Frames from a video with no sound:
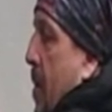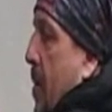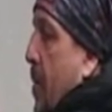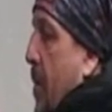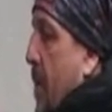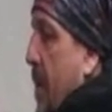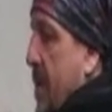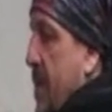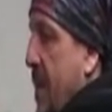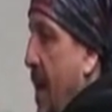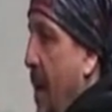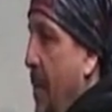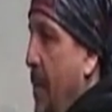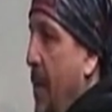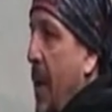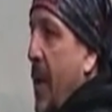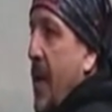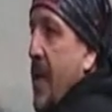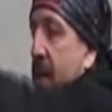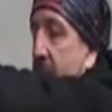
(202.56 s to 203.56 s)
But it's that
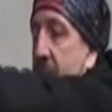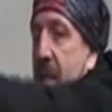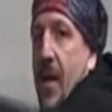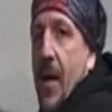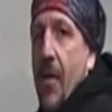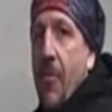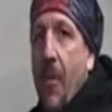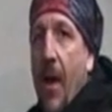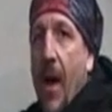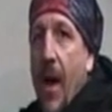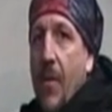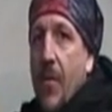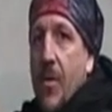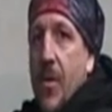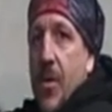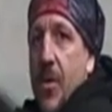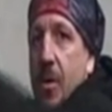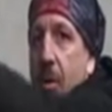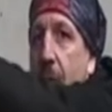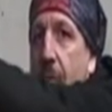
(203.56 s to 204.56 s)
ability to go round
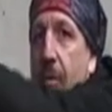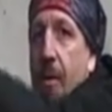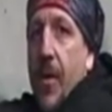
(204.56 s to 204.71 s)
stuff